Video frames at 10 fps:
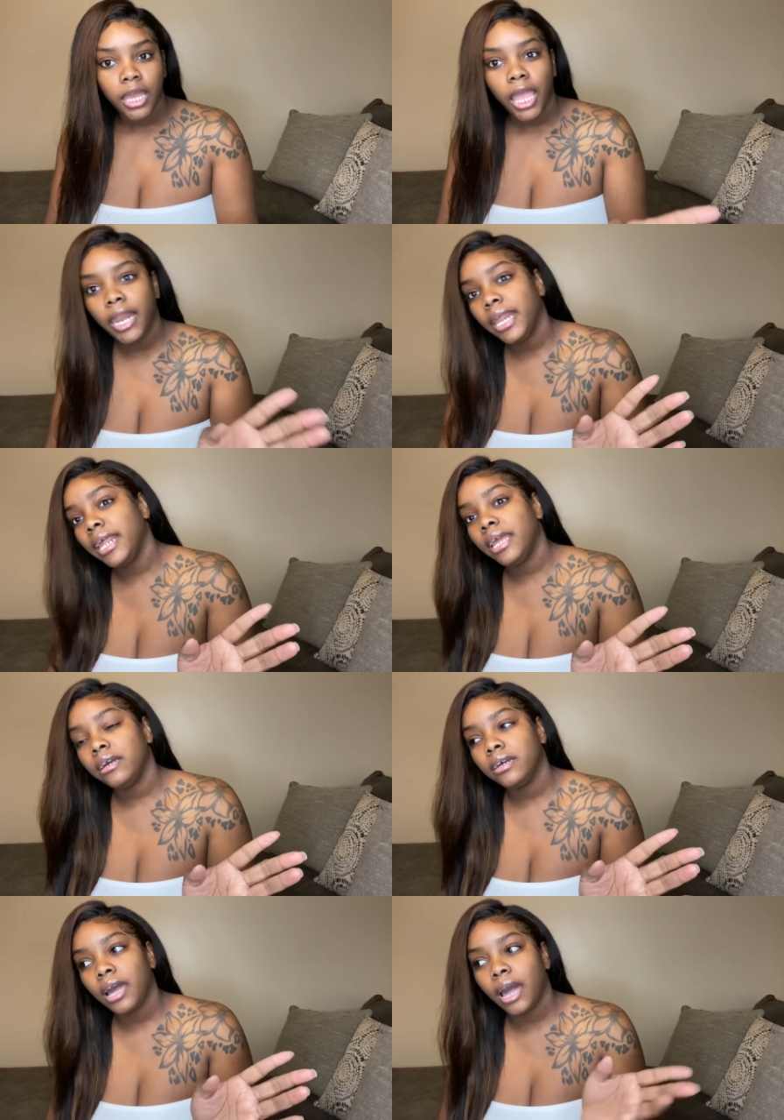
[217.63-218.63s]
And then
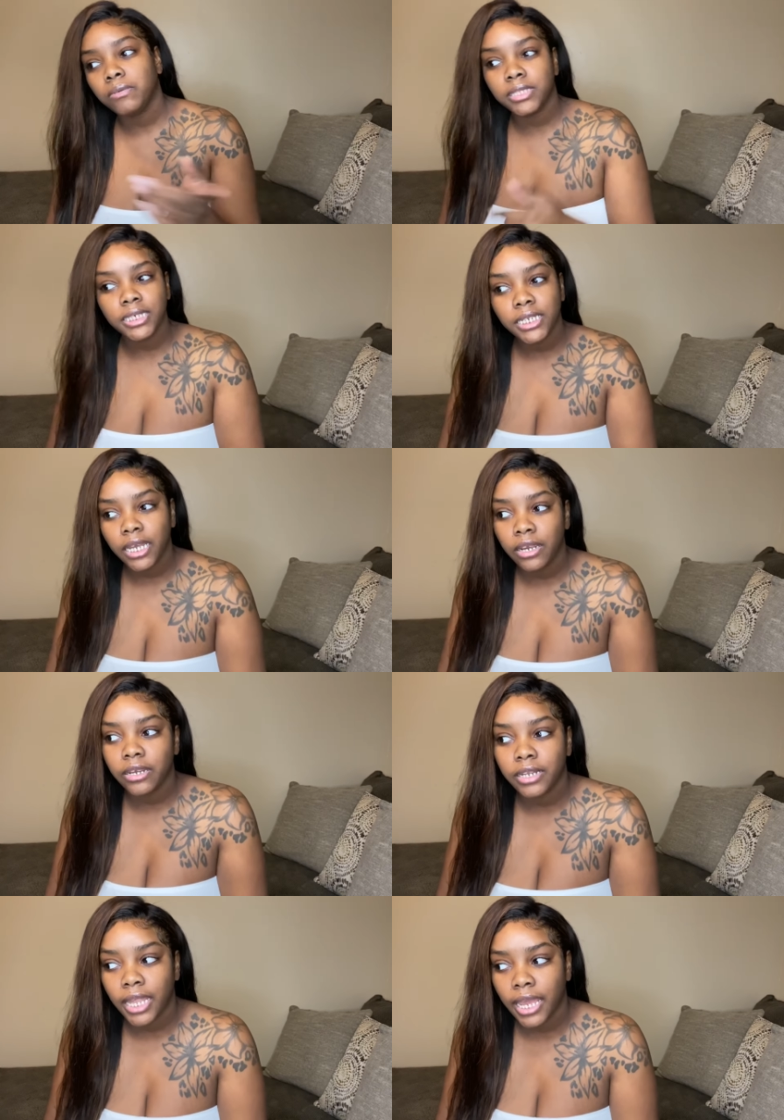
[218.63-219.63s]
I was looking at
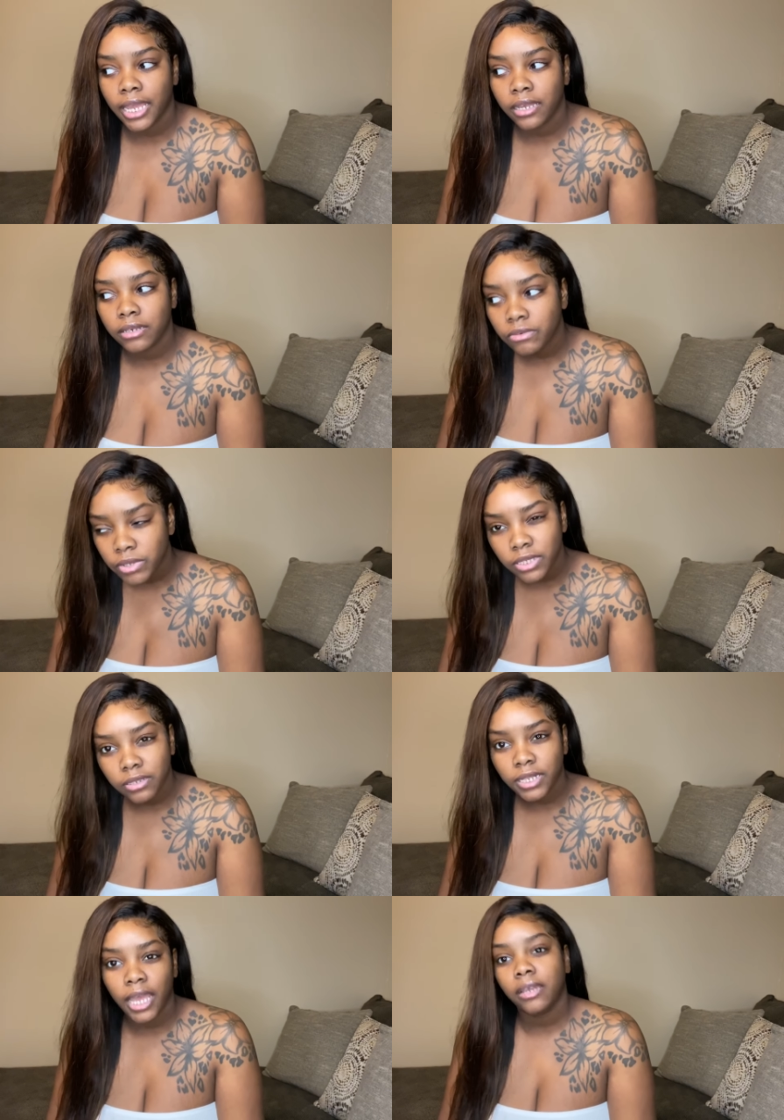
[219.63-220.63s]
her like, what the,
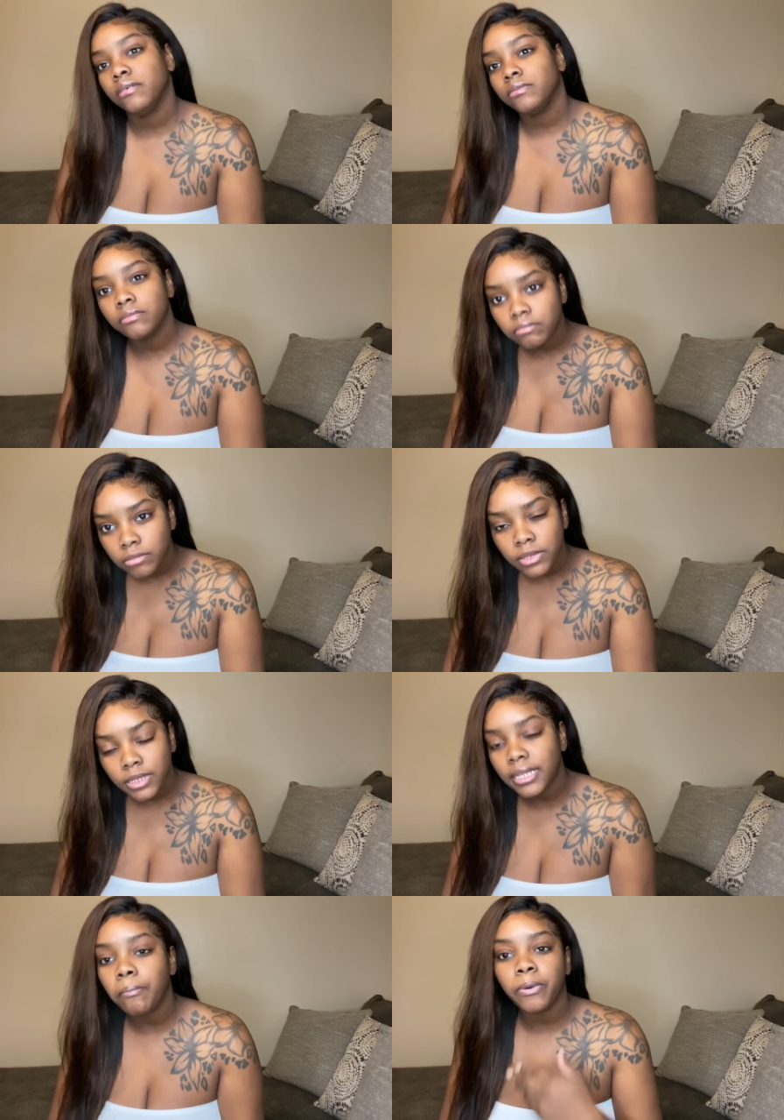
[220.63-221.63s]
like, because
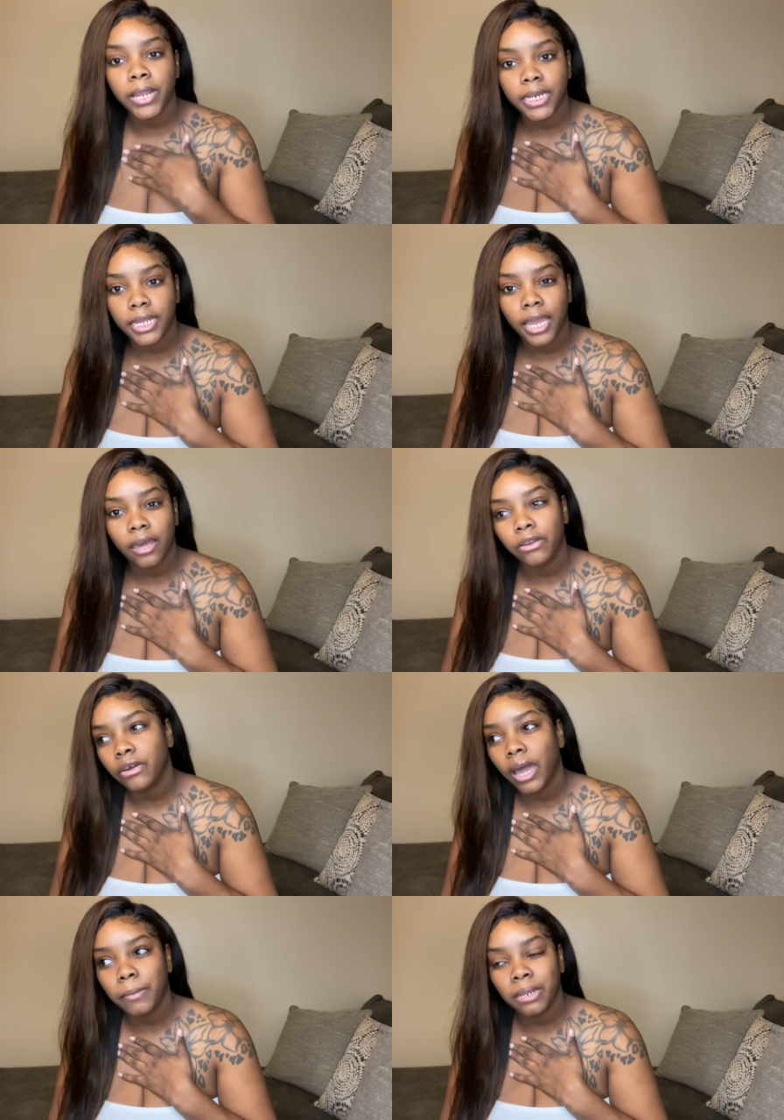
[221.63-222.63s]
I'm pregnant. I don't know
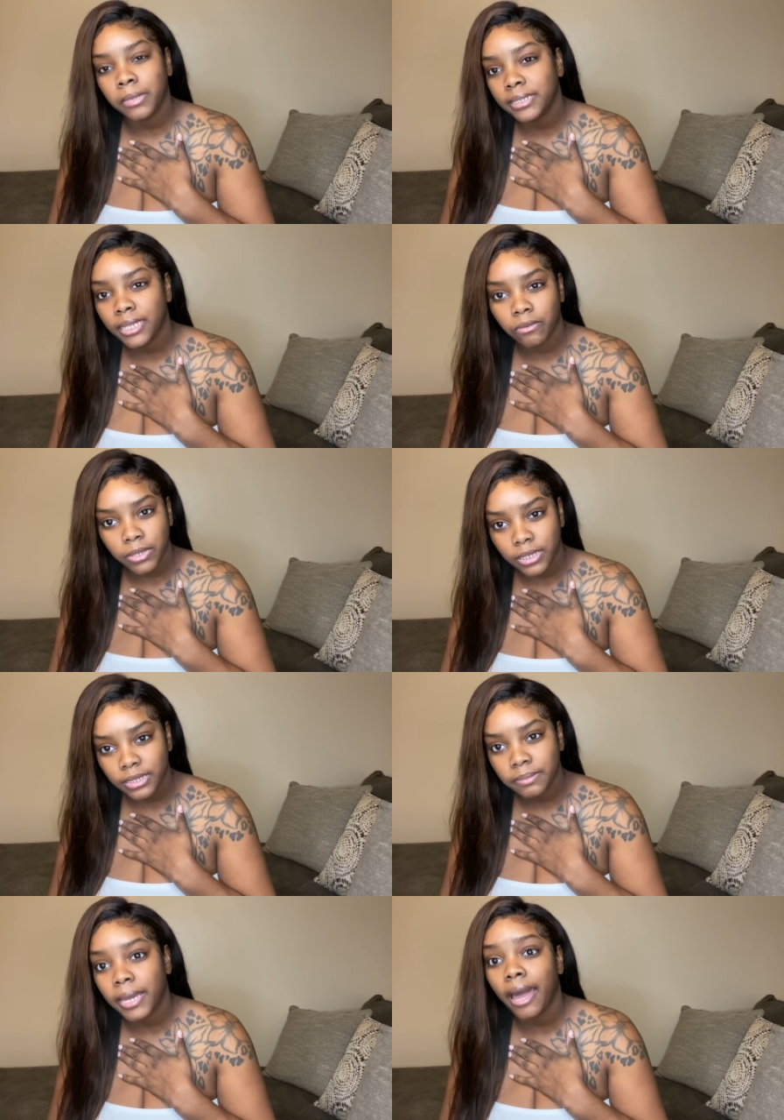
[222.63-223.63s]
how many months I was,
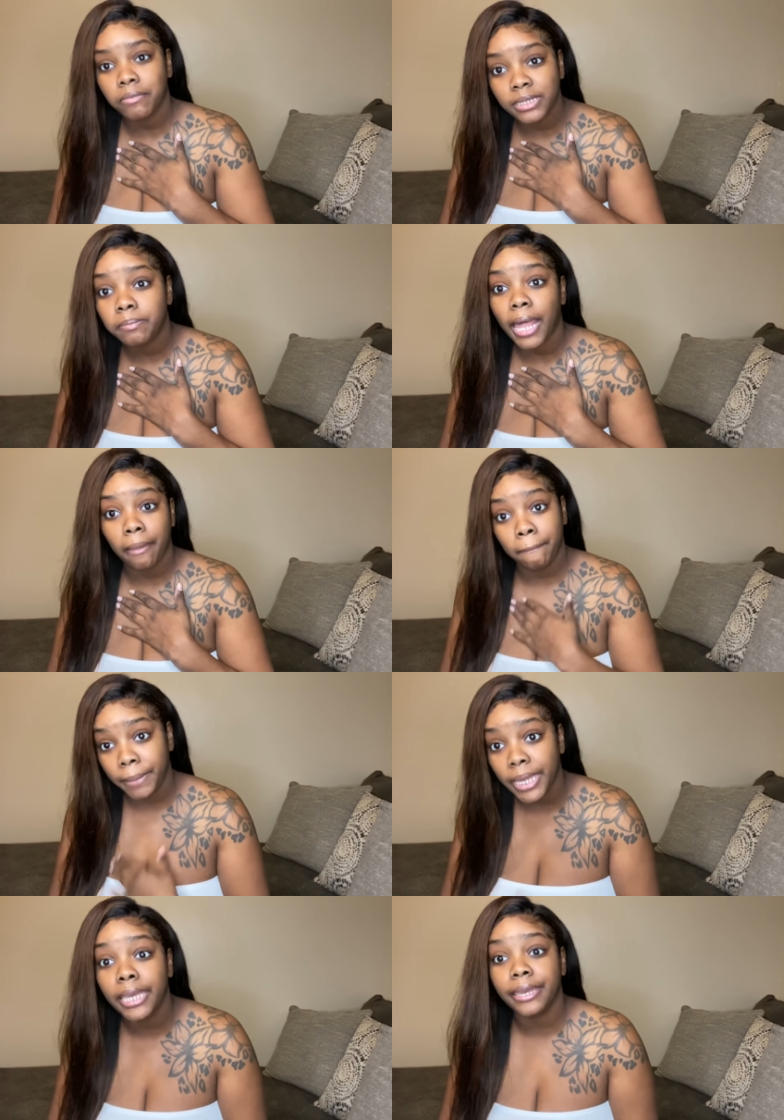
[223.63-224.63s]
but I was like
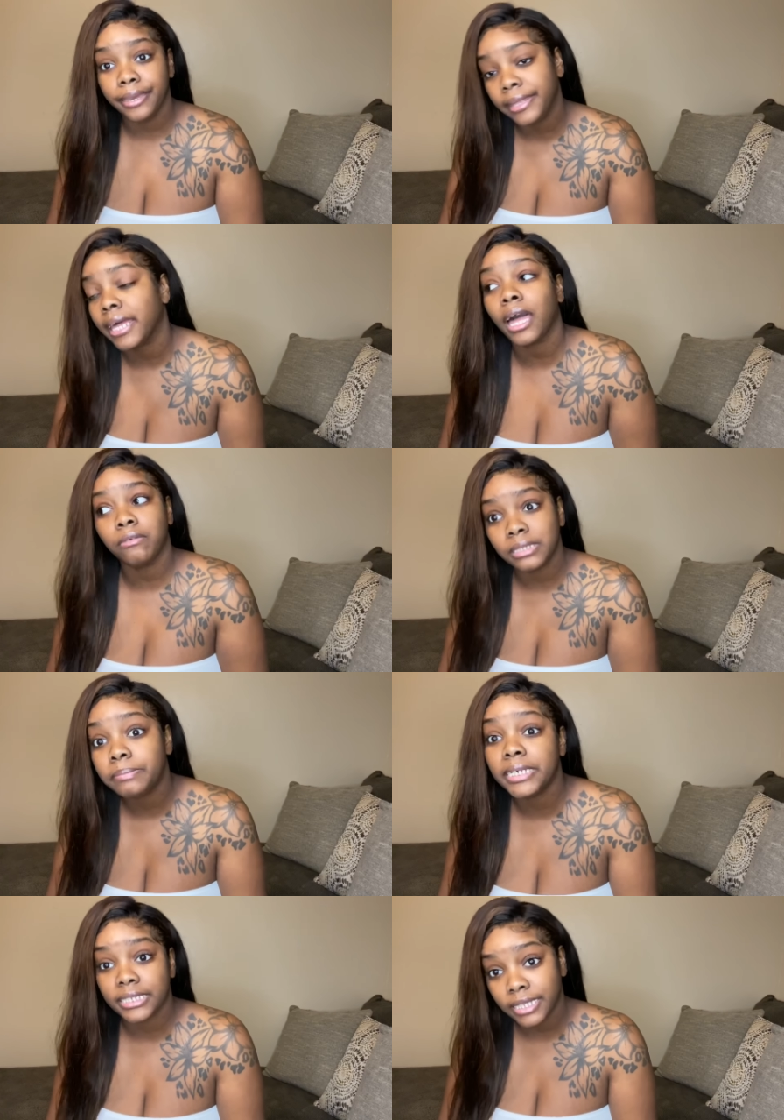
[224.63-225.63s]
big. Like, I was
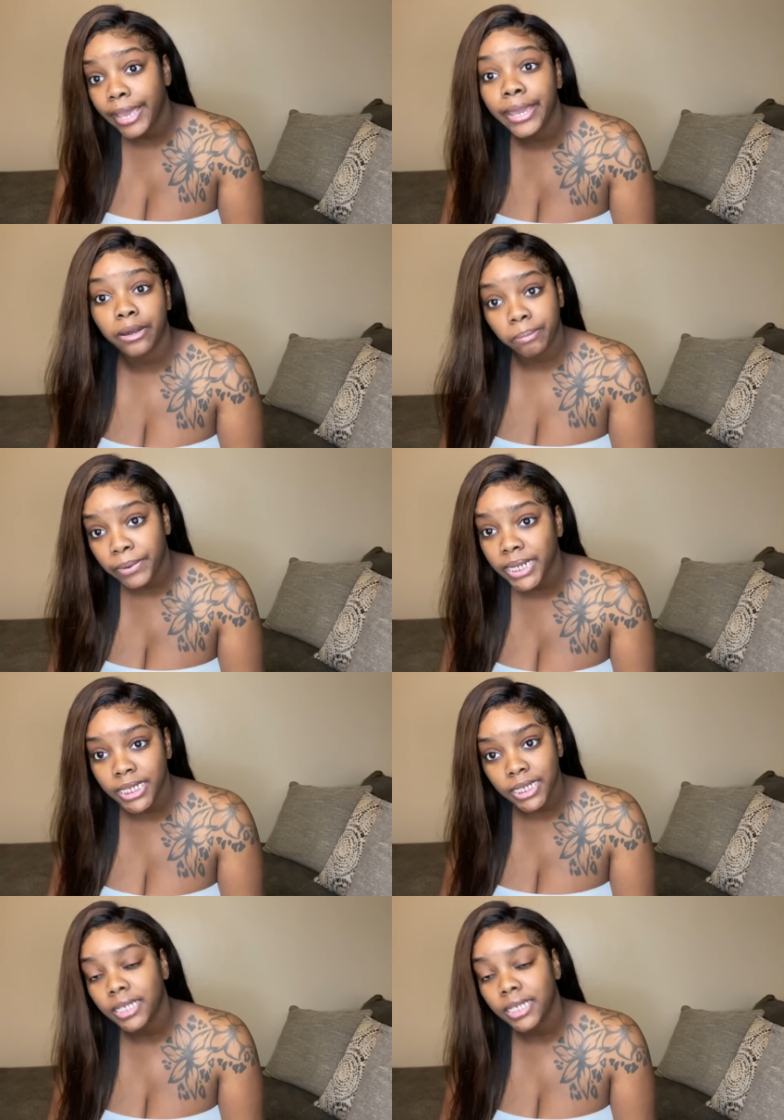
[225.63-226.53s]
big as hell pregnant.